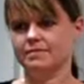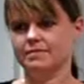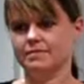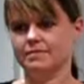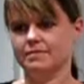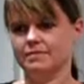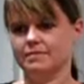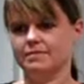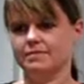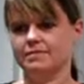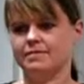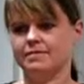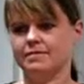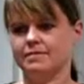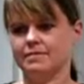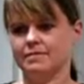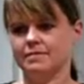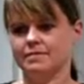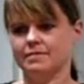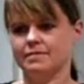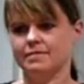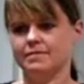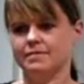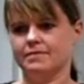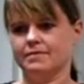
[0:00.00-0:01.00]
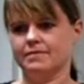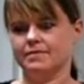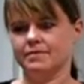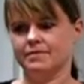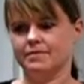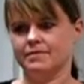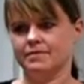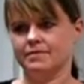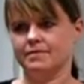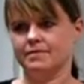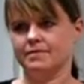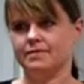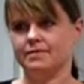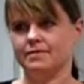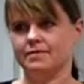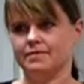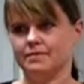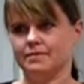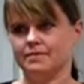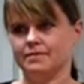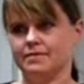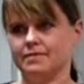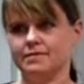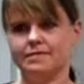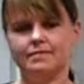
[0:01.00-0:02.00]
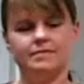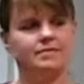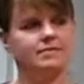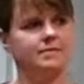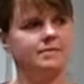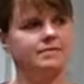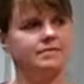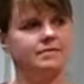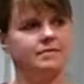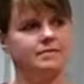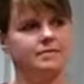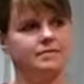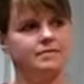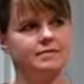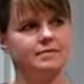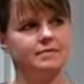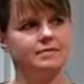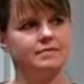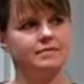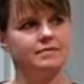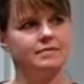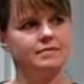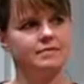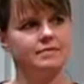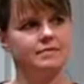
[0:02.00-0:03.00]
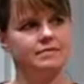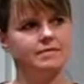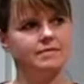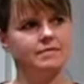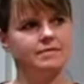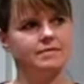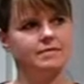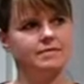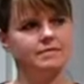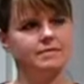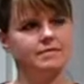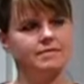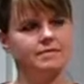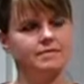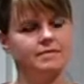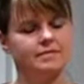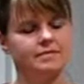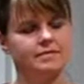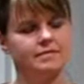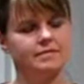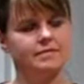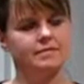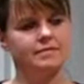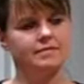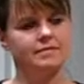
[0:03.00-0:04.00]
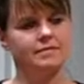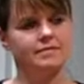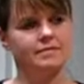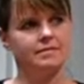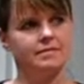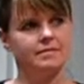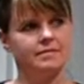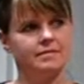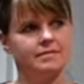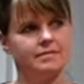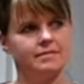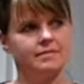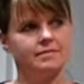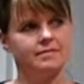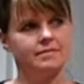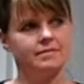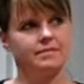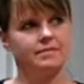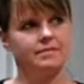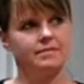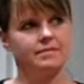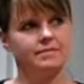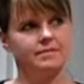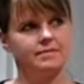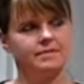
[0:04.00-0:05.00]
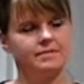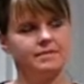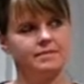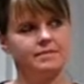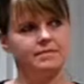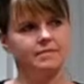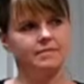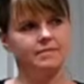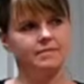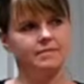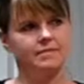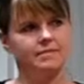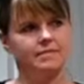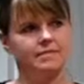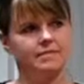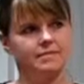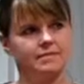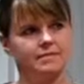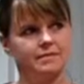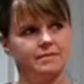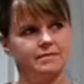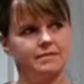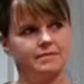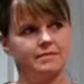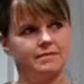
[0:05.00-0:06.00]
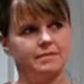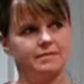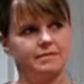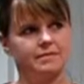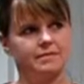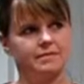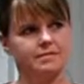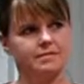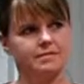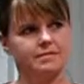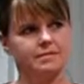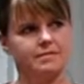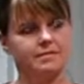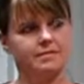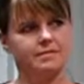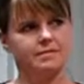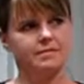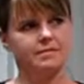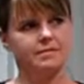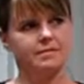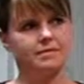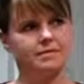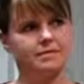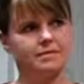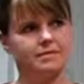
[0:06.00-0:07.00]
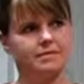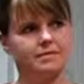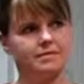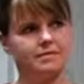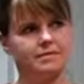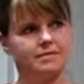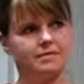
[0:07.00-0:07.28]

No words are spoken by the person on screen.